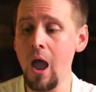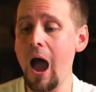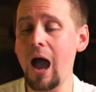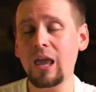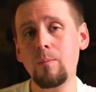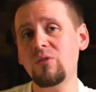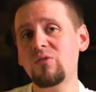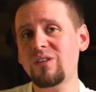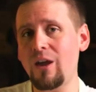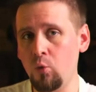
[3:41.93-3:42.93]
I keep it
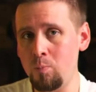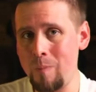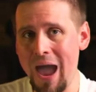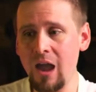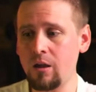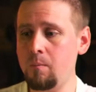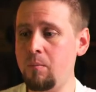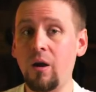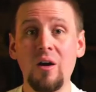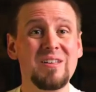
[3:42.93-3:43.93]
scaled back
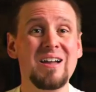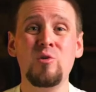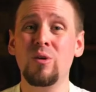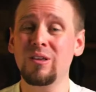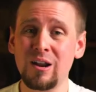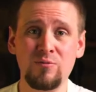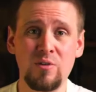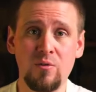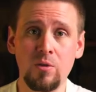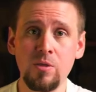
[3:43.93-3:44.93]
because I do a lot of
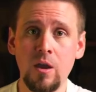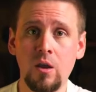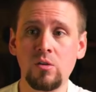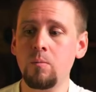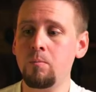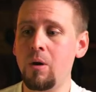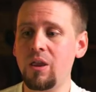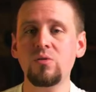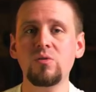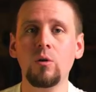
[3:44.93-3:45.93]
different things, but
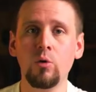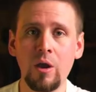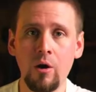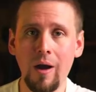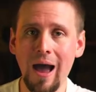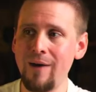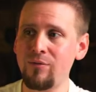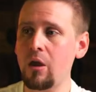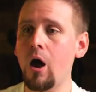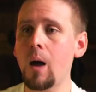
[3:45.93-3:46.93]
it's still there. I have
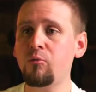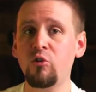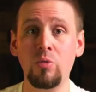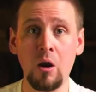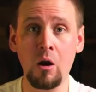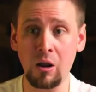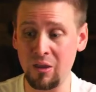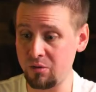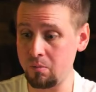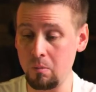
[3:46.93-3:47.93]
the option there, and
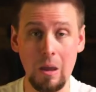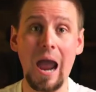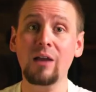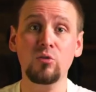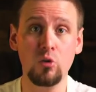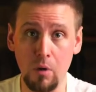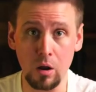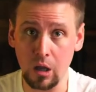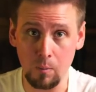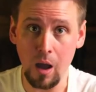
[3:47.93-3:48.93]
it's extra
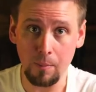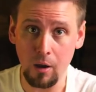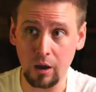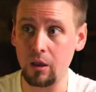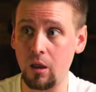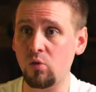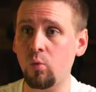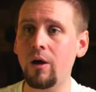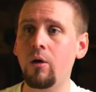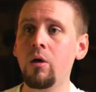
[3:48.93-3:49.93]
money in my pocket as
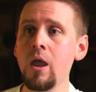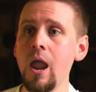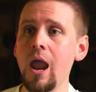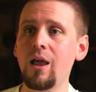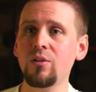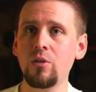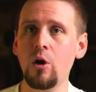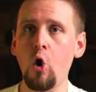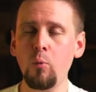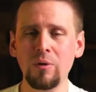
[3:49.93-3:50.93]
well. And I'll say that
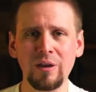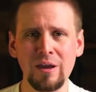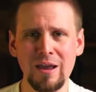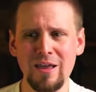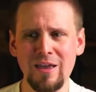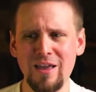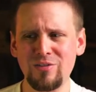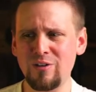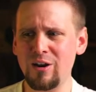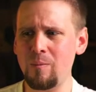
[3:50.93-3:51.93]
openly, it's
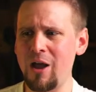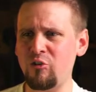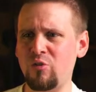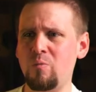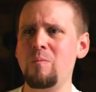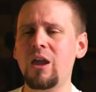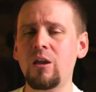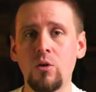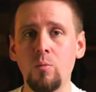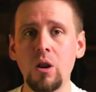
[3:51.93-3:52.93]
not about just making
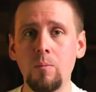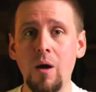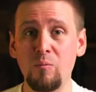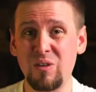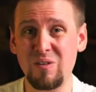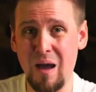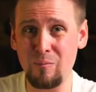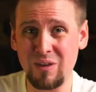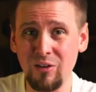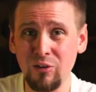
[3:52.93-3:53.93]
all the money, but I'm, I'm
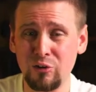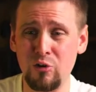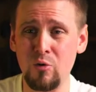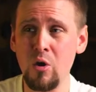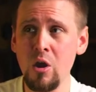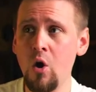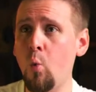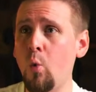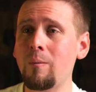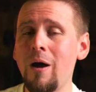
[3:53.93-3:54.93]
telling you,
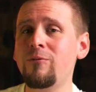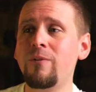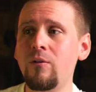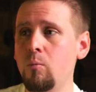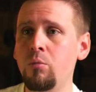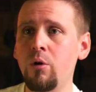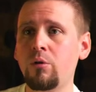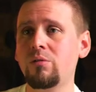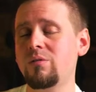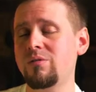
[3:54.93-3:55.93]
one of my favorite
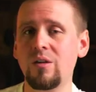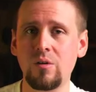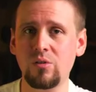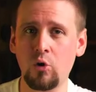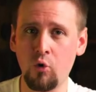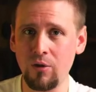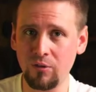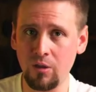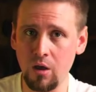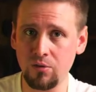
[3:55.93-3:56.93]
books says this. A Greek
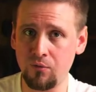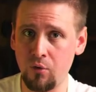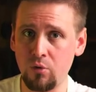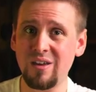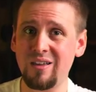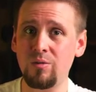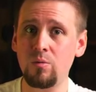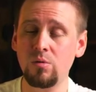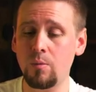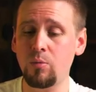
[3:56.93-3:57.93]
philosopher said
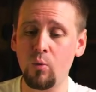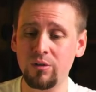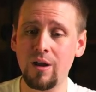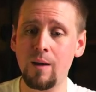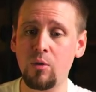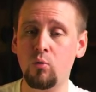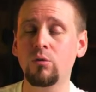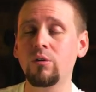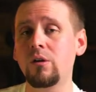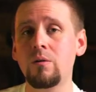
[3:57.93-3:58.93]
something one time that
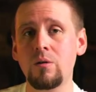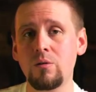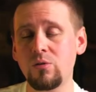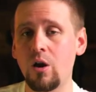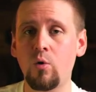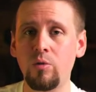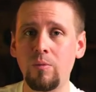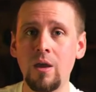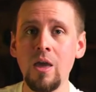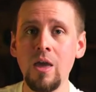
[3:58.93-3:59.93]
really stuck with
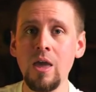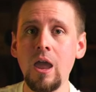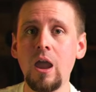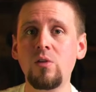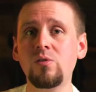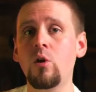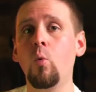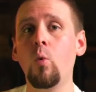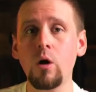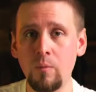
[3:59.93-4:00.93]
me. He said, A
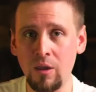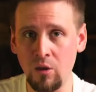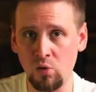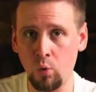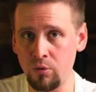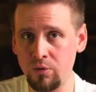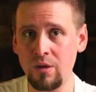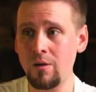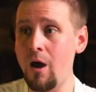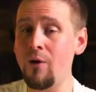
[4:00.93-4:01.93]
workman is
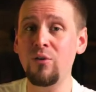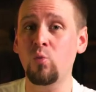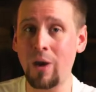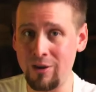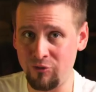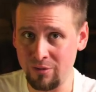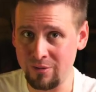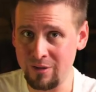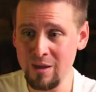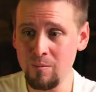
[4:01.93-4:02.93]
worthy of his
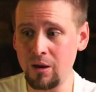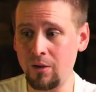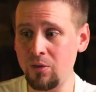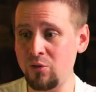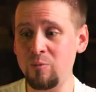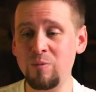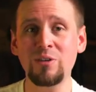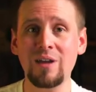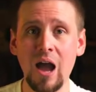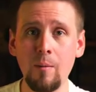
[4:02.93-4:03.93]
wages meaning this, you put the
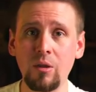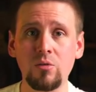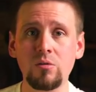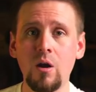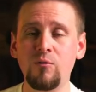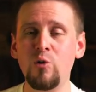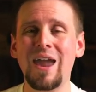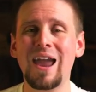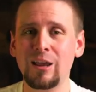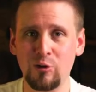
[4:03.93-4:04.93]
time in and stuff, you
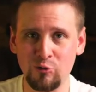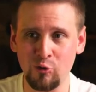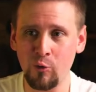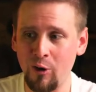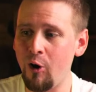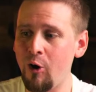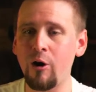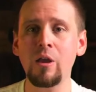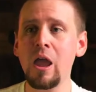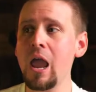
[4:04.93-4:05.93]
can enjoy
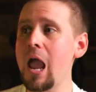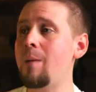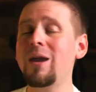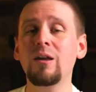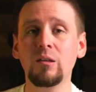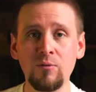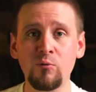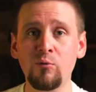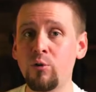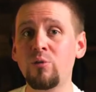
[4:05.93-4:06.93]
art and make a living
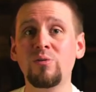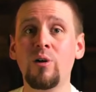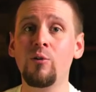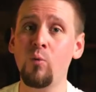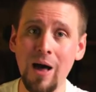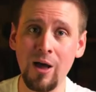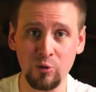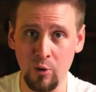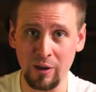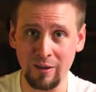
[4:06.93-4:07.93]
for yourself while
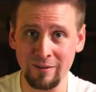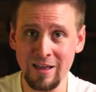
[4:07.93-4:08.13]
doing it.